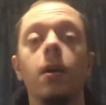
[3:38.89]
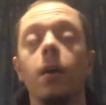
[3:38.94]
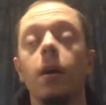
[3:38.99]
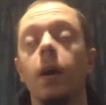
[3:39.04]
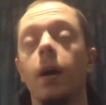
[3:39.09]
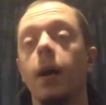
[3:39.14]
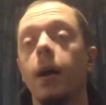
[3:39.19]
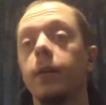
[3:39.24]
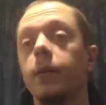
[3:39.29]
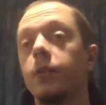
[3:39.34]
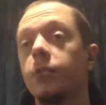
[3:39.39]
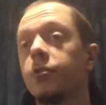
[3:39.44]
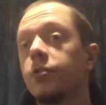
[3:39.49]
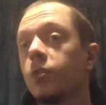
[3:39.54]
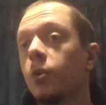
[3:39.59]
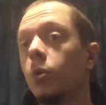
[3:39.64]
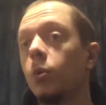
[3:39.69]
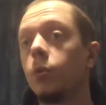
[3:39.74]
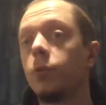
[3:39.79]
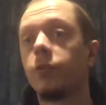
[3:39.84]
And the
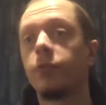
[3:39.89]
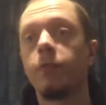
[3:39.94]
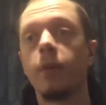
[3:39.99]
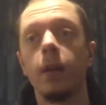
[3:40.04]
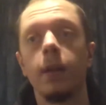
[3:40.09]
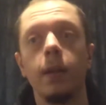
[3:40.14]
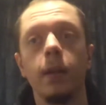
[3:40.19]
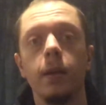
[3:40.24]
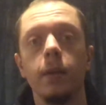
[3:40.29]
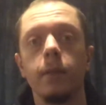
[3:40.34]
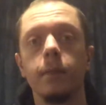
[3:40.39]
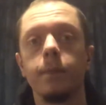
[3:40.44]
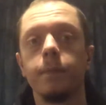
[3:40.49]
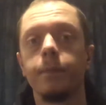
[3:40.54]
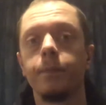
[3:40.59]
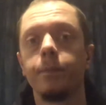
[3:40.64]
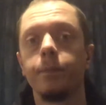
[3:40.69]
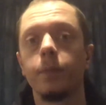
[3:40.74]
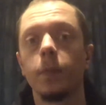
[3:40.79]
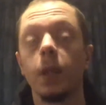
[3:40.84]
school was running,
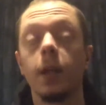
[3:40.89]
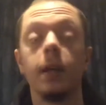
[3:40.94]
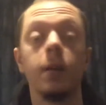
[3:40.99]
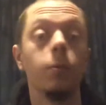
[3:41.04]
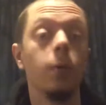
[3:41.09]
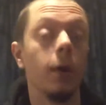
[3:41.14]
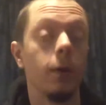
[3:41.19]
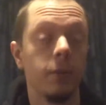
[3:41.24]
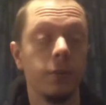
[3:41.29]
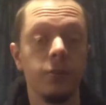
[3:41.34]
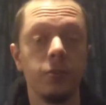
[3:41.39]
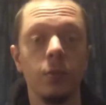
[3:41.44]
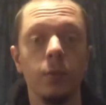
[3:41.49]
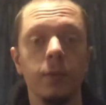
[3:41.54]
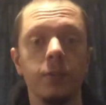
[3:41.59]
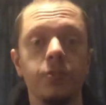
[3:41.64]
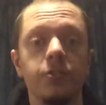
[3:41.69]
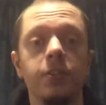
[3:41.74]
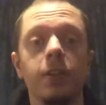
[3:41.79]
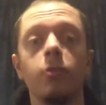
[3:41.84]
the school
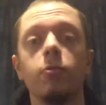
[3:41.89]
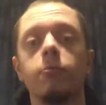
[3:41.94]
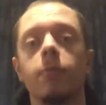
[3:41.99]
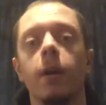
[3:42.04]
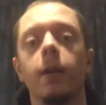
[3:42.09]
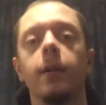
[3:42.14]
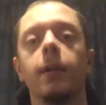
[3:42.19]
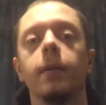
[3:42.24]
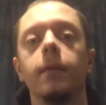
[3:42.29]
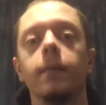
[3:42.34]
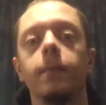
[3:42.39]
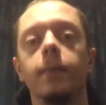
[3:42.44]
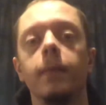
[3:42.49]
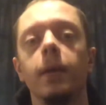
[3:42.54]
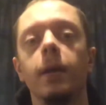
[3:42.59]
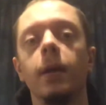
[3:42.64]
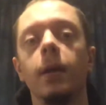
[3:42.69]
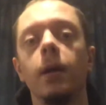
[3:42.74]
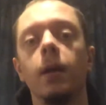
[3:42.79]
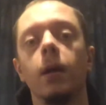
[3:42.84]
is still running,
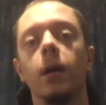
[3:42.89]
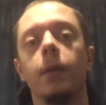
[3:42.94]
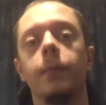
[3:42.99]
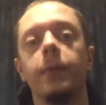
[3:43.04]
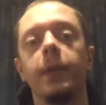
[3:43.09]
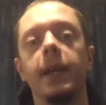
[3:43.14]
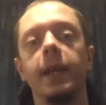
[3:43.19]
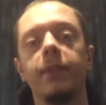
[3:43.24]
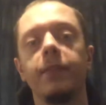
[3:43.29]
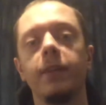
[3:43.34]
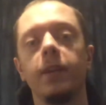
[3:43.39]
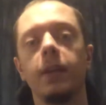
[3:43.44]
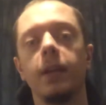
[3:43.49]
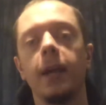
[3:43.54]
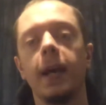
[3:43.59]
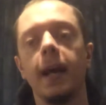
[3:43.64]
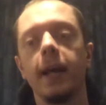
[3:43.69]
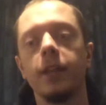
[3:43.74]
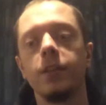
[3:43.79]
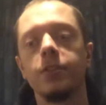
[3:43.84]
I believe, in the
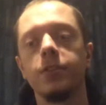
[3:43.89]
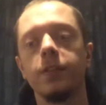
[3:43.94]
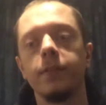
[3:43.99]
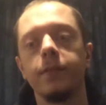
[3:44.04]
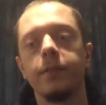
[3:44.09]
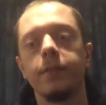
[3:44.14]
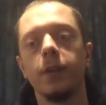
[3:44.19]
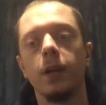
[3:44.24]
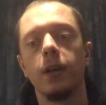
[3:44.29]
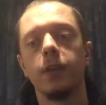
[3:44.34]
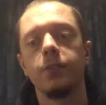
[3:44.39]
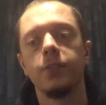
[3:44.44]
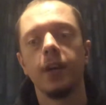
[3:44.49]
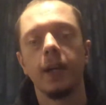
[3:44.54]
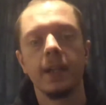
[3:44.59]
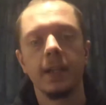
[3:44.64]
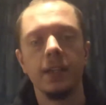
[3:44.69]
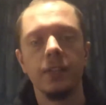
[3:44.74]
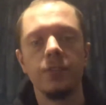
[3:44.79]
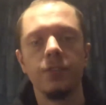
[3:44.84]
hands of
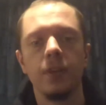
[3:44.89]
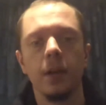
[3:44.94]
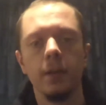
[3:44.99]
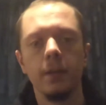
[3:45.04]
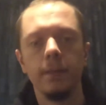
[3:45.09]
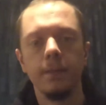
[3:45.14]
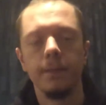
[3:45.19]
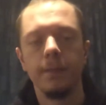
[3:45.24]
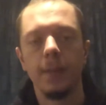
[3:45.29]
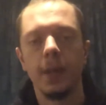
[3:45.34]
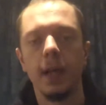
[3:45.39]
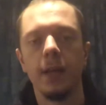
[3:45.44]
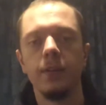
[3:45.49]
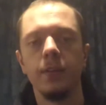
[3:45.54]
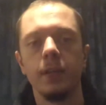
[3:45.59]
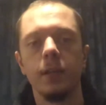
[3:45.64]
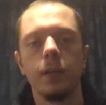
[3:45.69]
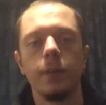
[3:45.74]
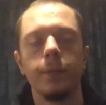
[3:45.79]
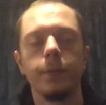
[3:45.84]
Taki's son,
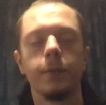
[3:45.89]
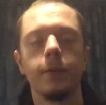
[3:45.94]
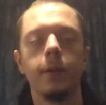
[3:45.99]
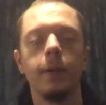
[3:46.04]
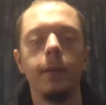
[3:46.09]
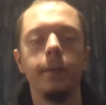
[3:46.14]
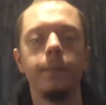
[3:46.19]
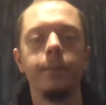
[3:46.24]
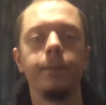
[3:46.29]
Andy Kimura.